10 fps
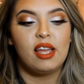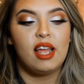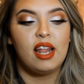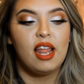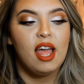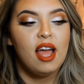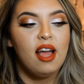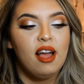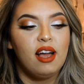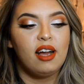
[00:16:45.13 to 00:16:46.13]
And
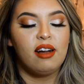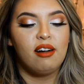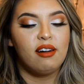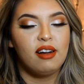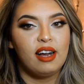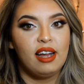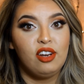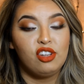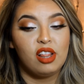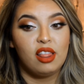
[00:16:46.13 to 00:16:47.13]
oh,
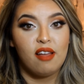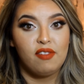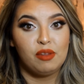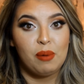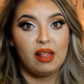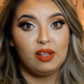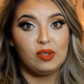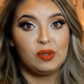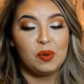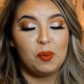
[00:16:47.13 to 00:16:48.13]
I just love this
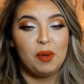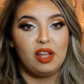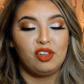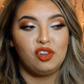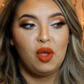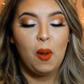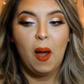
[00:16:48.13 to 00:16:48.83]
palette so much.